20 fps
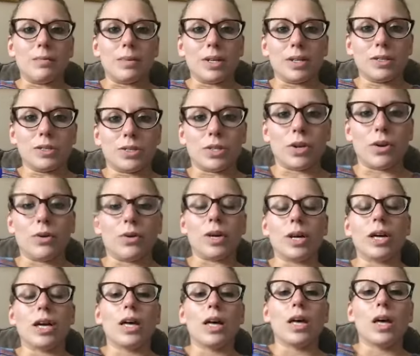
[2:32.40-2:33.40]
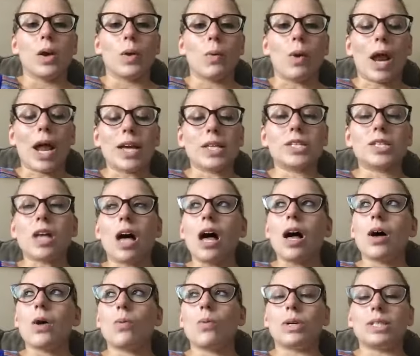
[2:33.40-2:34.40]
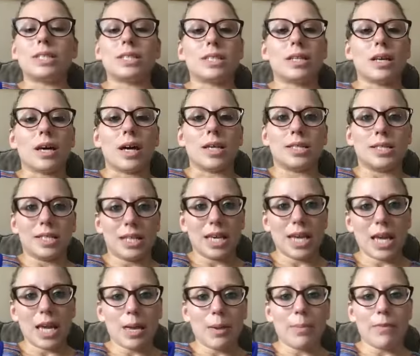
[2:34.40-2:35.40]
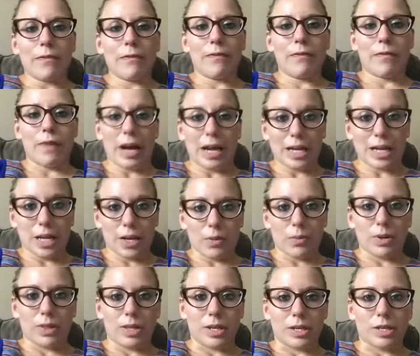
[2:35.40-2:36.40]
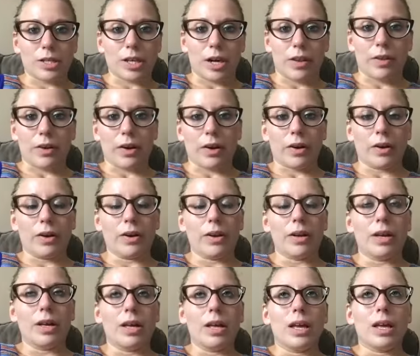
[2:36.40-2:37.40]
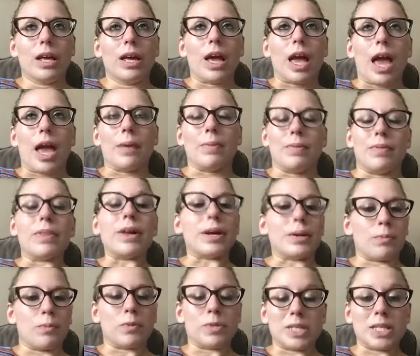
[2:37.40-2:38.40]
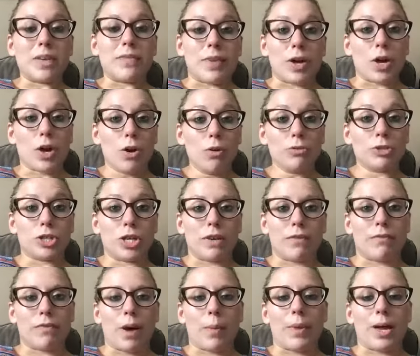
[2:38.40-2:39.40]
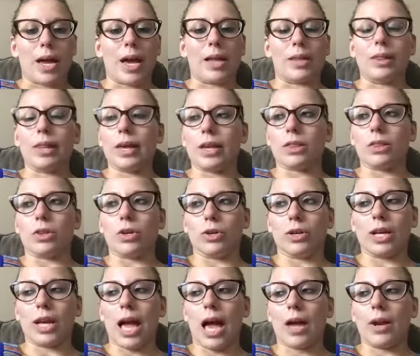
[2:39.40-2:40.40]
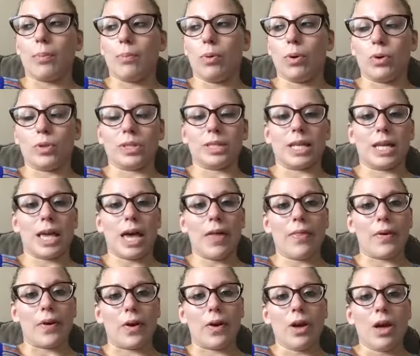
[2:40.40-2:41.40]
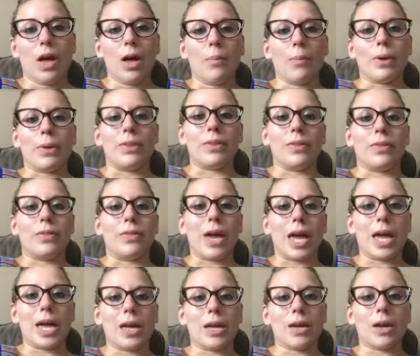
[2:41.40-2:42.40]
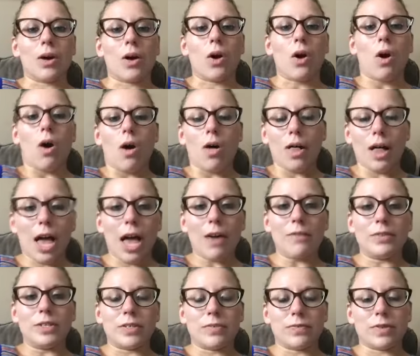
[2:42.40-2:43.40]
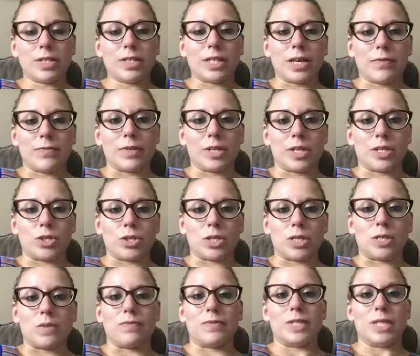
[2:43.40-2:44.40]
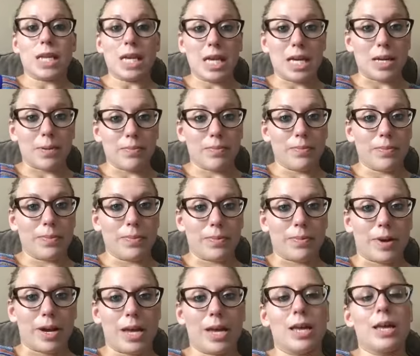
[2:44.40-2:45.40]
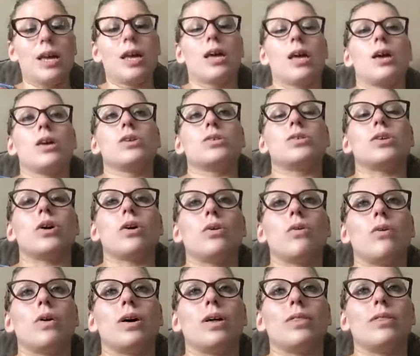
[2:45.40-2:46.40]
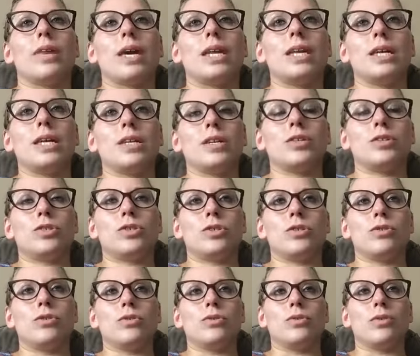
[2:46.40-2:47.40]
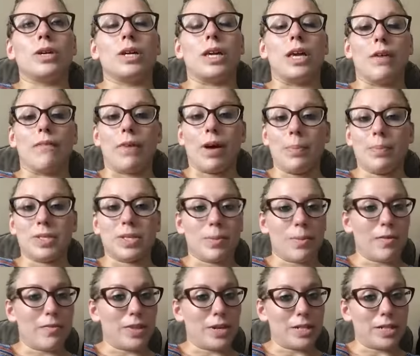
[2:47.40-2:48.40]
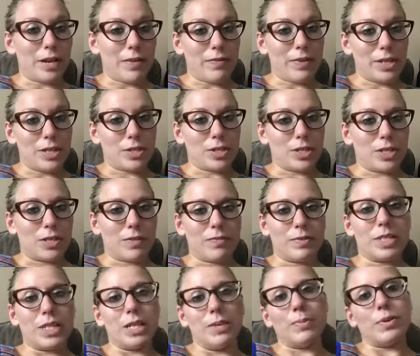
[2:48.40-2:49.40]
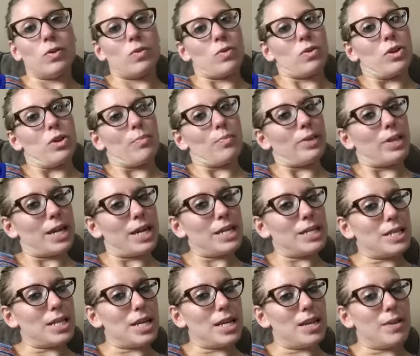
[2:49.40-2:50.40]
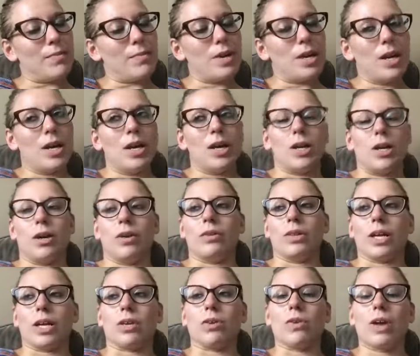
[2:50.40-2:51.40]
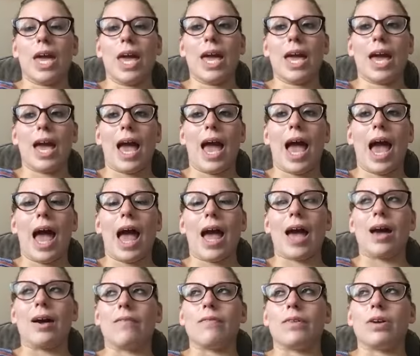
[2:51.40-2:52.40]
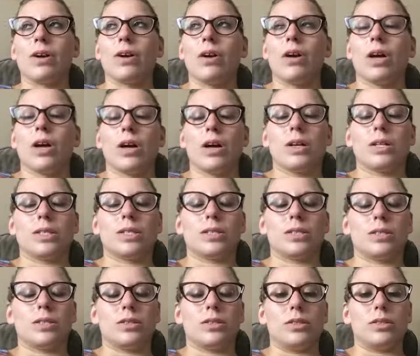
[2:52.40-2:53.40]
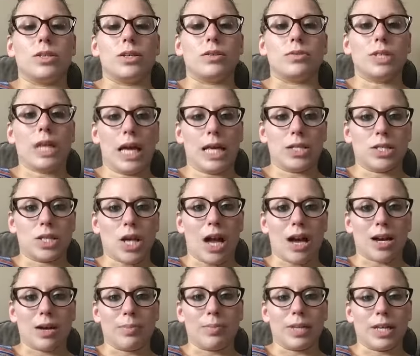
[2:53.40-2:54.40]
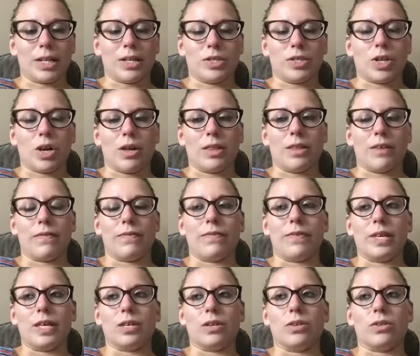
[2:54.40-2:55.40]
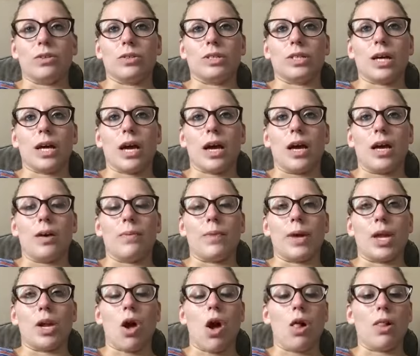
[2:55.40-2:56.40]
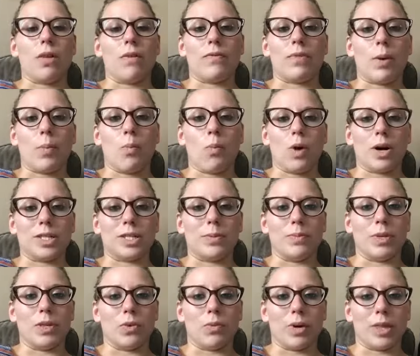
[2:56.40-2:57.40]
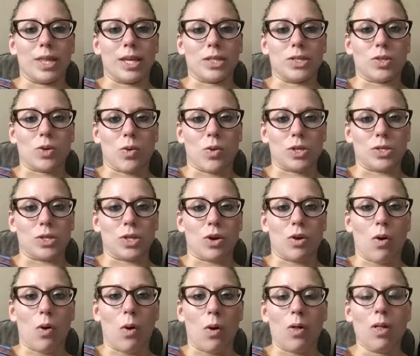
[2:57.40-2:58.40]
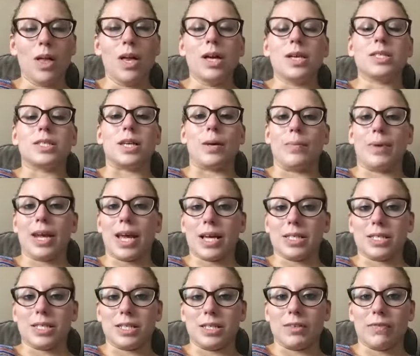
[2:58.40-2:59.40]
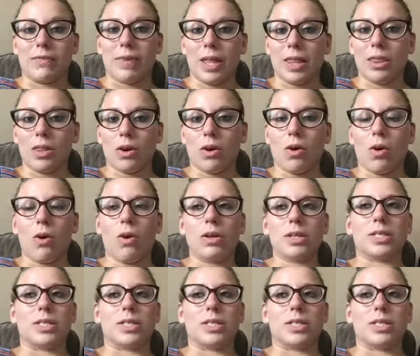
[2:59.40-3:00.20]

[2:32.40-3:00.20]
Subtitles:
So what I saw was a team fighting with each other, and they're receiving coaching from it and like learning how to pull together, but they all have different definitions of team, right? So they needed to give up some of their definitions of team in order to play team. Like you can't have 10 soccer players on the field, and all of them want to be the one that scores the goal. Somebody has to defend the goal.